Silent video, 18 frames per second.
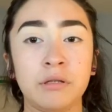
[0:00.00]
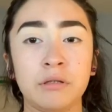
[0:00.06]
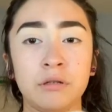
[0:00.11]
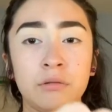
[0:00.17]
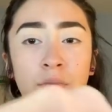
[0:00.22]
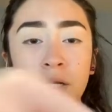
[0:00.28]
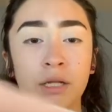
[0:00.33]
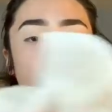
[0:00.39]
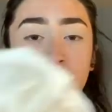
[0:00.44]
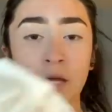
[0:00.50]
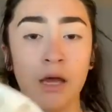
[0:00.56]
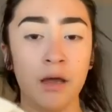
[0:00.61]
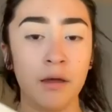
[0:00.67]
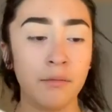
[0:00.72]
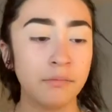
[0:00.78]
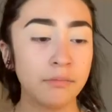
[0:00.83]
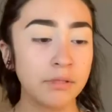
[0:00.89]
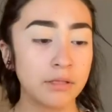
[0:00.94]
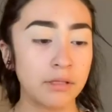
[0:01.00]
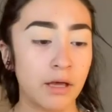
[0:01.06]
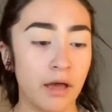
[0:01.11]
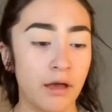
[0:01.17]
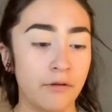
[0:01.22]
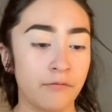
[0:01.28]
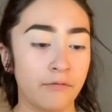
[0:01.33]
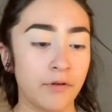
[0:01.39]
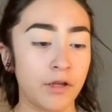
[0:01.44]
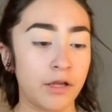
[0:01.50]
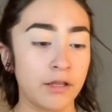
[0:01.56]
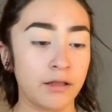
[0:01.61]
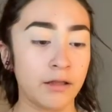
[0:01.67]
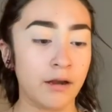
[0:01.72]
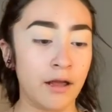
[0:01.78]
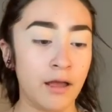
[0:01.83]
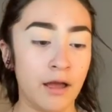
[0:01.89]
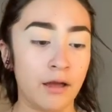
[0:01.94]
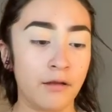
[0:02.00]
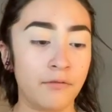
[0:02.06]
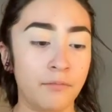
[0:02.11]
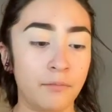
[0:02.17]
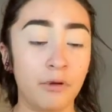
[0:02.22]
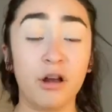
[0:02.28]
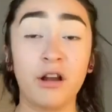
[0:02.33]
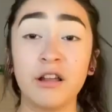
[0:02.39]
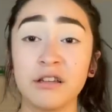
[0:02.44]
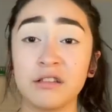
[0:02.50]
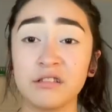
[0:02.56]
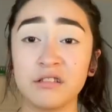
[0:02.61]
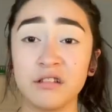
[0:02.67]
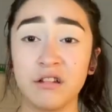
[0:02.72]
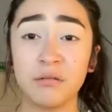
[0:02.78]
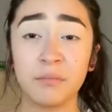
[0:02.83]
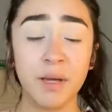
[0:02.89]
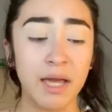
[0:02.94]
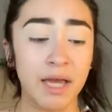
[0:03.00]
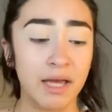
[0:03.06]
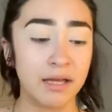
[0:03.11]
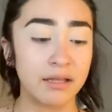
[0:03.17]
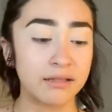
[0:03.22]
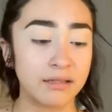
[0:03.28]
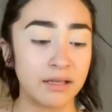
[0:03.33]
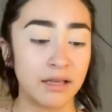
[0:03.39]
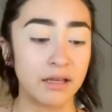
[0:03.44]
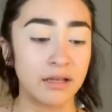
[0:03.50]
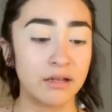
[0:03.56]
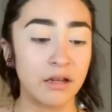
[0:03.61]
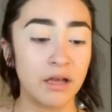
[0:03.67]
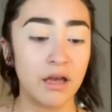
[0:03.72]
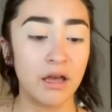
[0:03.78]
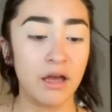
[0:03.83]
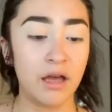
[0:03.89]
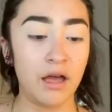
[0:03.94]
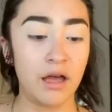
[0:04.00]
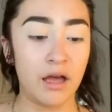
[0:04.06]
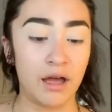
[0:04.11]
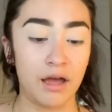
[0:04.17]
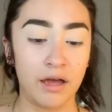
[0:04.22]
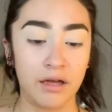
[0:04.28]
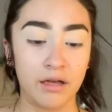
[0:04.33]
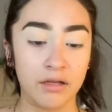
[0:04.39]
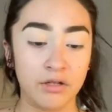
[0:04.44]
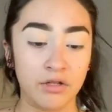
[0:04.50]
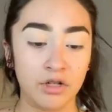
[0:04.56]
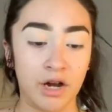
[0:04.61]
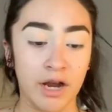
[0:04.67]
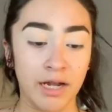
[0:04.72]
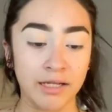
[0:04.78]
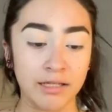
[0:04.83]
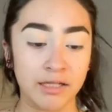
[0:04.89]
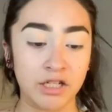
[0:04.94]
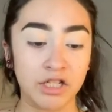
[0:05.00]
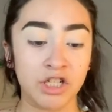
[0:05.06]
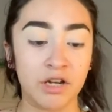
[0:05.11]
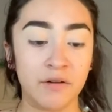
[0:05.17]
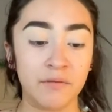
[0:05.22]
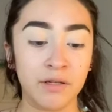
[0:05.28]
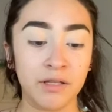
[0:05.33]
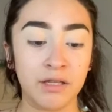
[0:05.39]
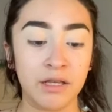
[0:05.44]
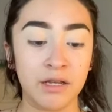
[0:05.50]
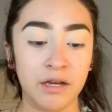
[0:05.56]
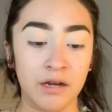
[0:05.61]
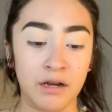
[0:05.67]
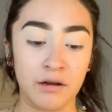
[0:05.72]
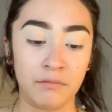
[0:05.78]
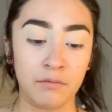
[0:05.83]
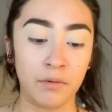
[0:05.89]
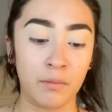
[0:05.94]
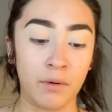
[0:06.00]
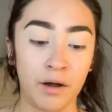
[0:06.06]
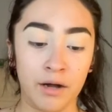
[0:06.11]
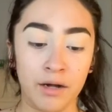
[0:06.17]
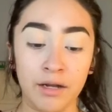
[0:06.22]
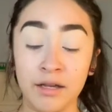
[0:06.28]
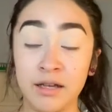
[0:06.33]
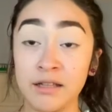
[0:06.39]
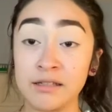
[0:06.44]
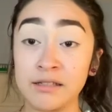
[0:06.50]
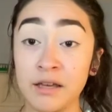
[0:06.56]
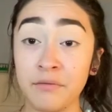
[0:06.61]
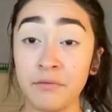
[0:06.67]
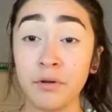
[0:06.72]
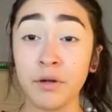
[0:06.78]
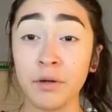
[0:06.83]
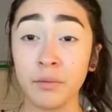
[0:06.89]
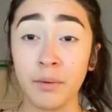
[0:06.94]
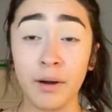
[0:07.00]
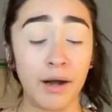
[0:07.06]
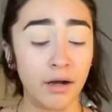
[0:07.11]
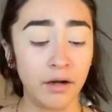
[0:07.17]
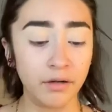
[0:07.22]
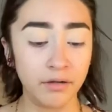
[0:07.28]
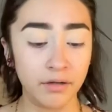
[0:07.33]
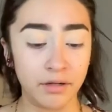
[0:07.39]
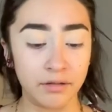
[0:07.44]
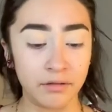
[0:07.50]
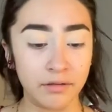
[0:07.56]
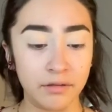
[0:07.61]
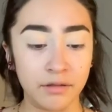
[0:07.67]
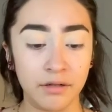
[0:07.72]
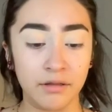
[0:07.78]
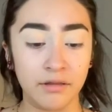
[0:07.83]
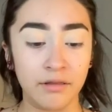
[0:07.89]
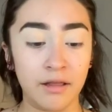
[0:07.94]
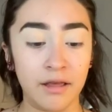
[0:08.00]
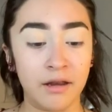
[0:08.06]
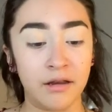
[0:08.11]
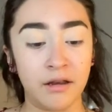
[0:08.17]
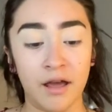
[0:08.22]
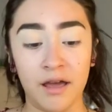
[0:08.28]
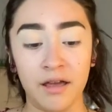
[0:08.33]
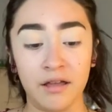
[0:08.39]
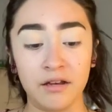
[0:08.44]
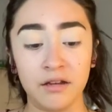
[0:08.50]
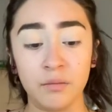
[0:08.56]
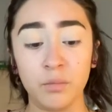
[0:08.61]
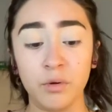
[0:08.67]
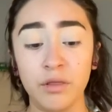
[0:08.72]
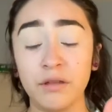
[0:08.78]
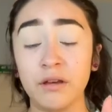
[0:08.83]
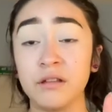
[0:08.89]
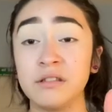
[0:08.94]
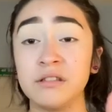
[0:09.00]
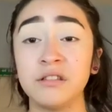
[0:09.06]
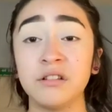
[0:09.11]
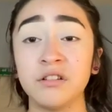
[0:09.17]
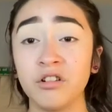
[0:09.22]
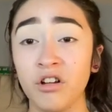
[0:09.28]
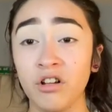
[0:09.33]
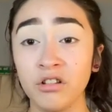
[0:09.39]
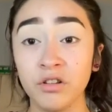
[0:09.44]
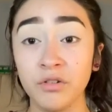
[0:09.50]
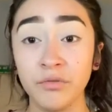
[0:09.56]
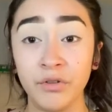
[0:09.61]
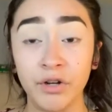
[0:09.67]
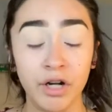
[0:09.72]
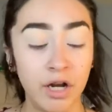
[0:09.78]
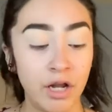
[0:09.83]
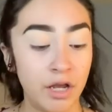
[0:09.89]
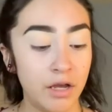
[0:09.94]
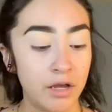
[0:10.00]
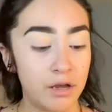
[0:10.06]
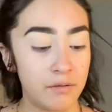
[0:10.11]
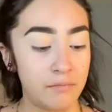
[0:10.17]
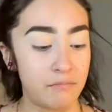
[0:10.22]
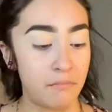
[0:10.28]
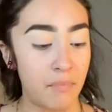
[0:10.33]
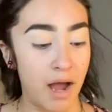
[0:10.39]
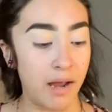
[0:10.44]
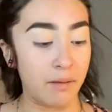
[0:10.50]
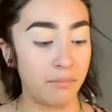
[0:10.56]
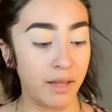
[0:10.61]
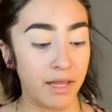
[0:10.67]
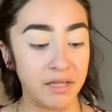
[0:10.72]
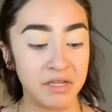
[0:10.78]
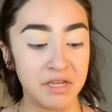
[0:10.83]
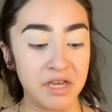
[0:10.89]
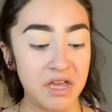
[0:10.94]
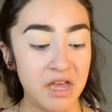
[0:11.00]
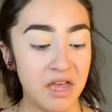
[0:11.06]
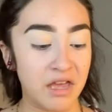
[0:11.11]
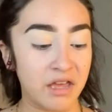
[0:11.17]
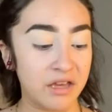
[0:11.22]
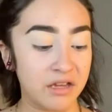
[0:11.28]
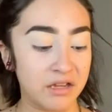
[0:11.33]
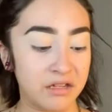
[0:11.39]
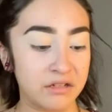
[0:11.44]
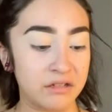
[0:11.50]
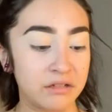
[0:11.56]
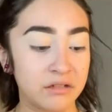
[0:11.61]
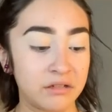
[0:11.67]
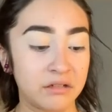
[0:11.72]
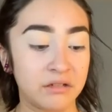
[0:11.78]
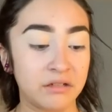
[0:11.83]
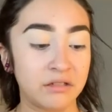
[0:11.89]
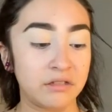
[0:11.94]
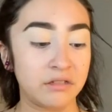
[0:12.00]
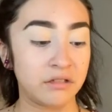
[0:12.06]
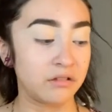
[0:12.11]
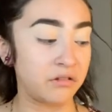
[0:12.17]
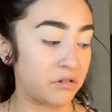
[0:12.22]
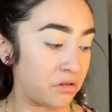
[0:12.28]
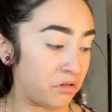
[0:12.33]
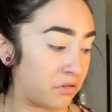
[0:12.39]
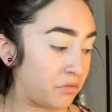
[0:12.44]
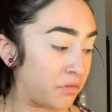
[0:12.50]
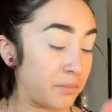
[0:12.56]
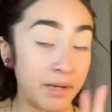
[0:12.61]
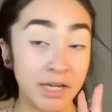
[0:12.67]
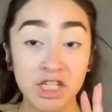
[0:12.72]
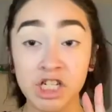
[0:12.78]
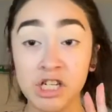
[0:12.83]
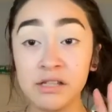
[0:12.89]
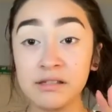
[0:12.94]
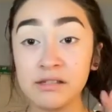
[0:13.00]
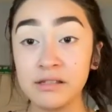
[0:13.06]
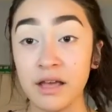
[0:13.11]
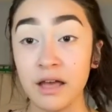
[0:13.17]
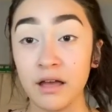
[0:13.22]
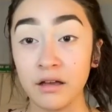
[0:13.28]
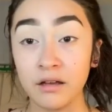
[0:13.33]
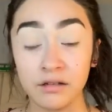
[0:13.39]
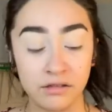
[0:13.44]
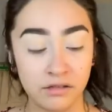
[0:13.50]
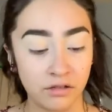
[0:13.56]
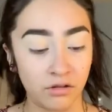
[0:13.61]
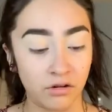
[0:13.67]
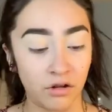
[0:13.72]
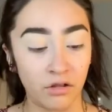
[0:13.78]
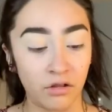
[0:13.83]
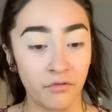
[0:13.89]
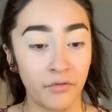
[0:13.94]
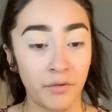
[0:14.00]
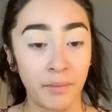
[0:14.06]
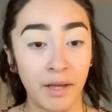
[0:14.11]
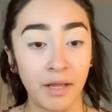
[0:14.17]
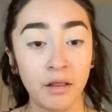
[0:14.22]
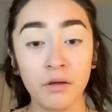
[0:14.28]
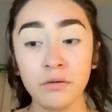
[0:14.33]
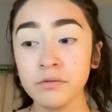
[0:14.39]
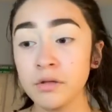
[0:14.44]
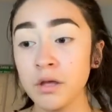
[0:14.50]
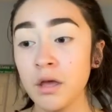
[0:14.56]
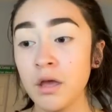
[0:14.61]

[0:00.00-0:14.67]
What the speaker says: too many times. I forget that I have products on my hands and I try and touch everything and everywhere and it gets everywhere, and then I end up with concealer all over my blanket and concealer all over my sheets and concealer all over my clothes.